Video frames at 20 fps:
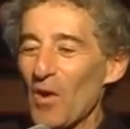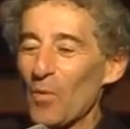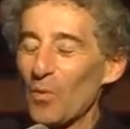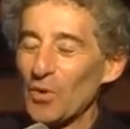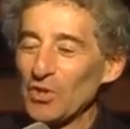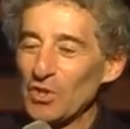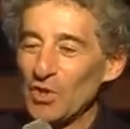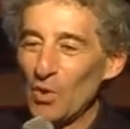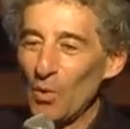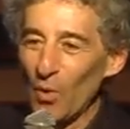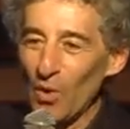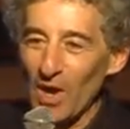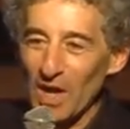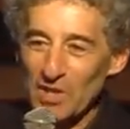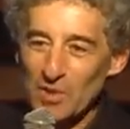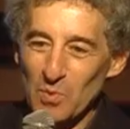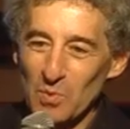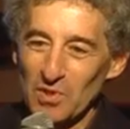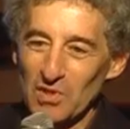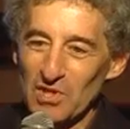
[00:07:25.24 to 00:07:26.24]
when you
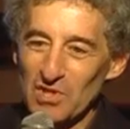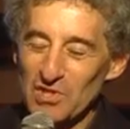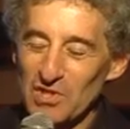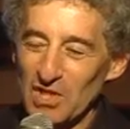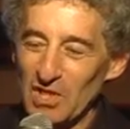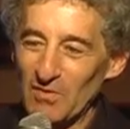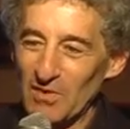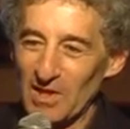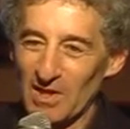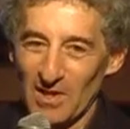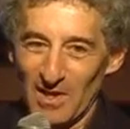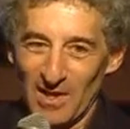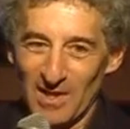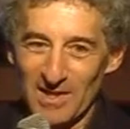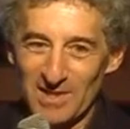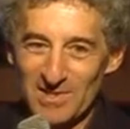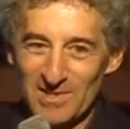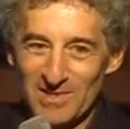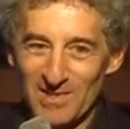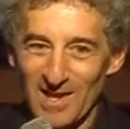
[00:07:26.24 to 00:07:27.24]
watch one of these TV
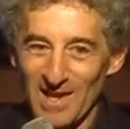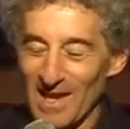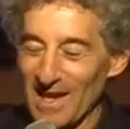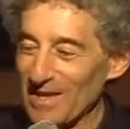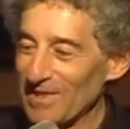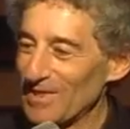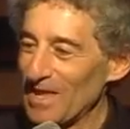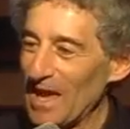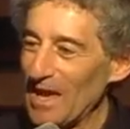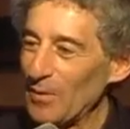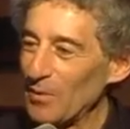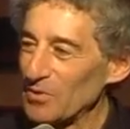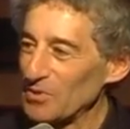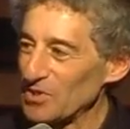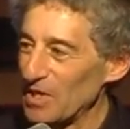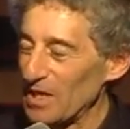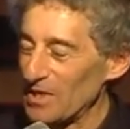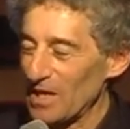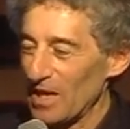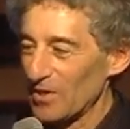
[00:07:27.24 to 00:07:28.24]
guys, okay, they will
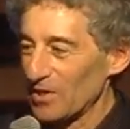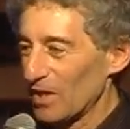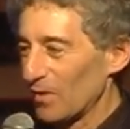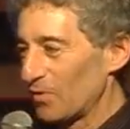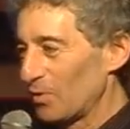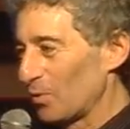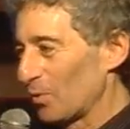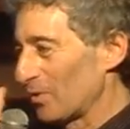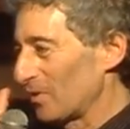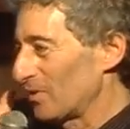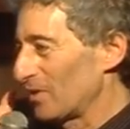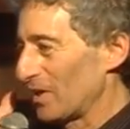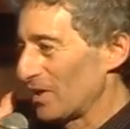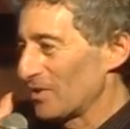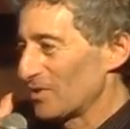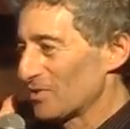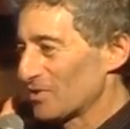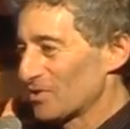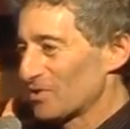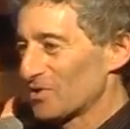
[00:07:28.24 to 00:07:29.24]
say they'll give you a,
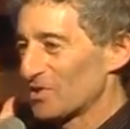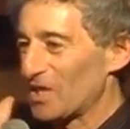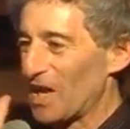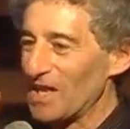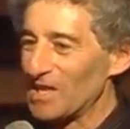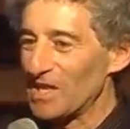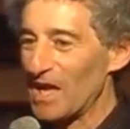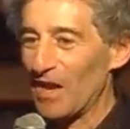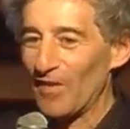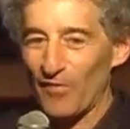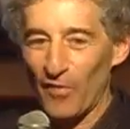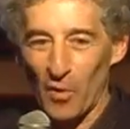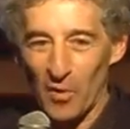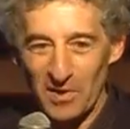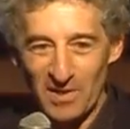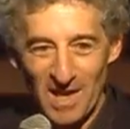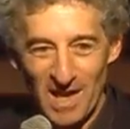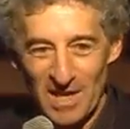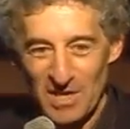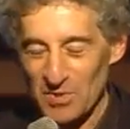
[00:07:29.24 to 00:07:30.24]
the 10 day
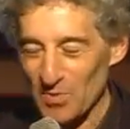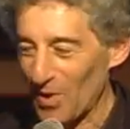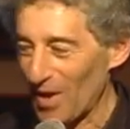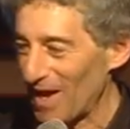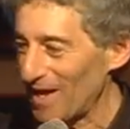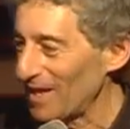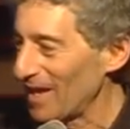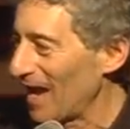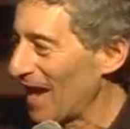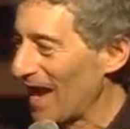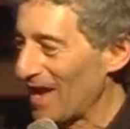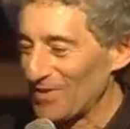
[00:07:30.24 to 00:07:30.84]
forecast, right?